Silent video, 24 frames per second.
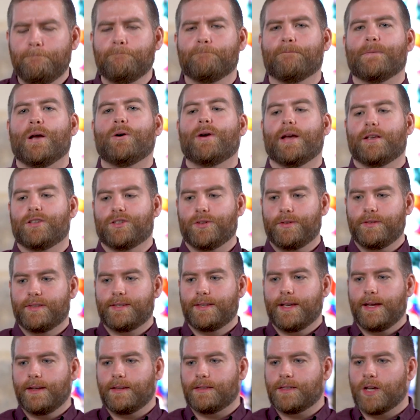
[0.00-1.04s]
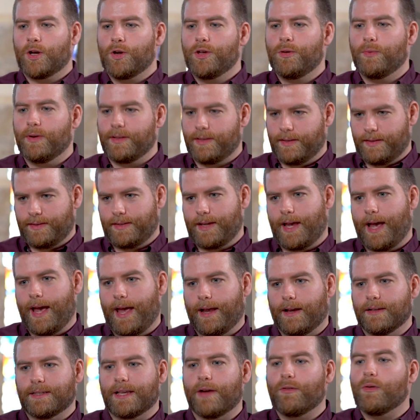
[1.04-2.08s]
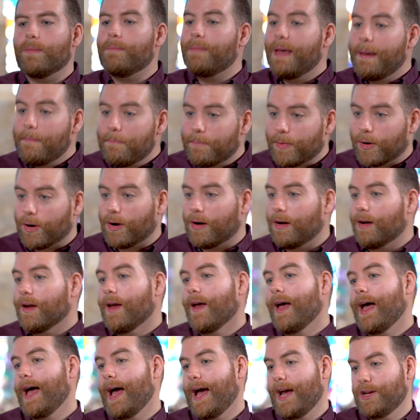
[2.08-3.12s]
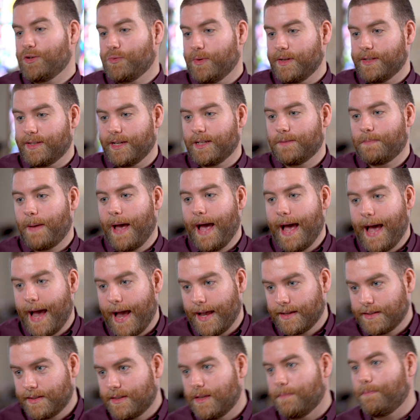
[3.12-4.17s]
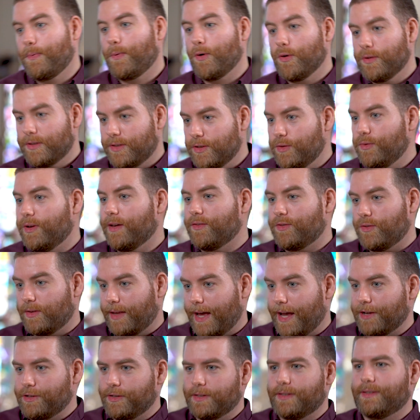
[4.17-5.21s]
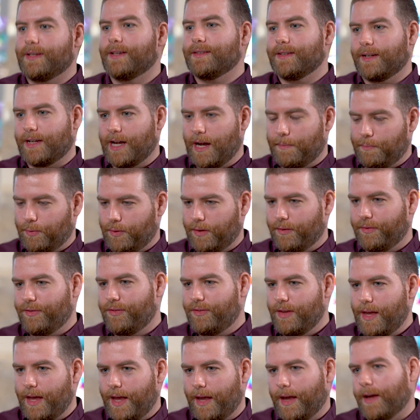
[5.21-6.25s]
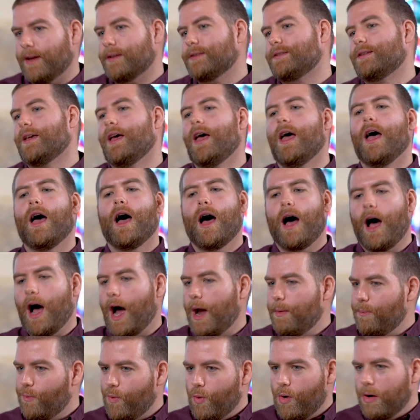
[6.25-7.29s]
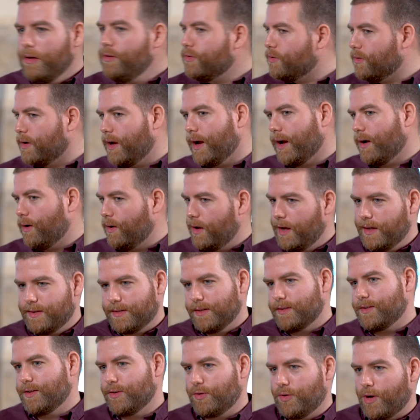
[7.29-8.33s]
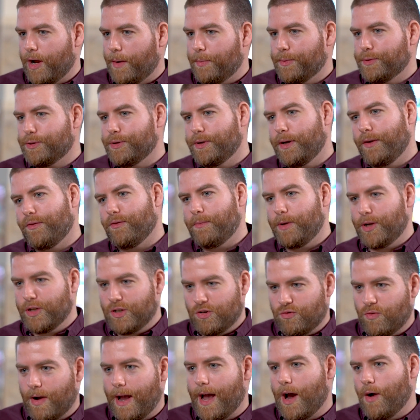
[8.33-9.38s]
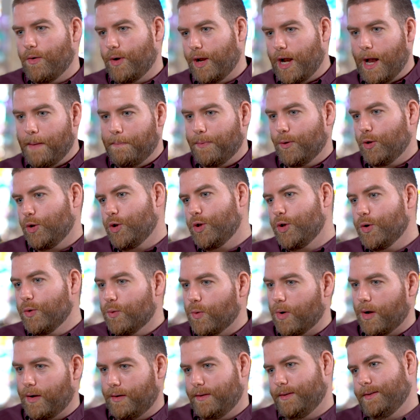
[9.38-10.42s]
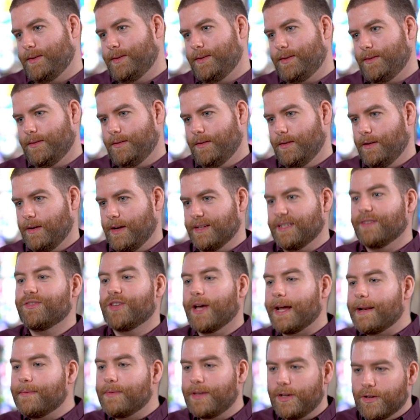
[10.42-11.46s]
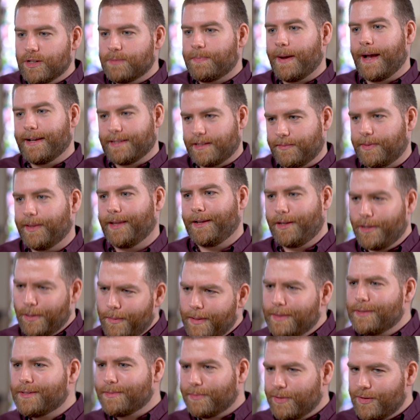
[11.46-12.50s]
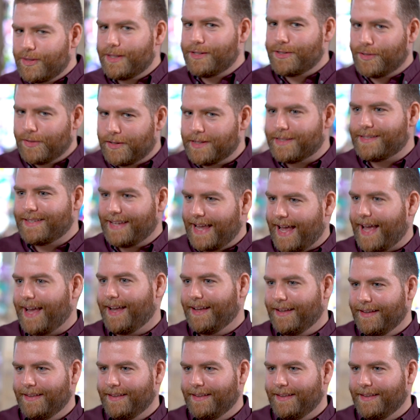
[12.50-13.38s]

Mm, okay, so you said tell you what to say because I remember Ash Wednesdays past. Mm -hmm. The mm-hmm. person who gives you the ashes says a couple of things. I'm wondering, is this a good opportunity for me to try out a couple new ones? Because I've thought in the years past, I've been like, you know what, there's some other things you could say.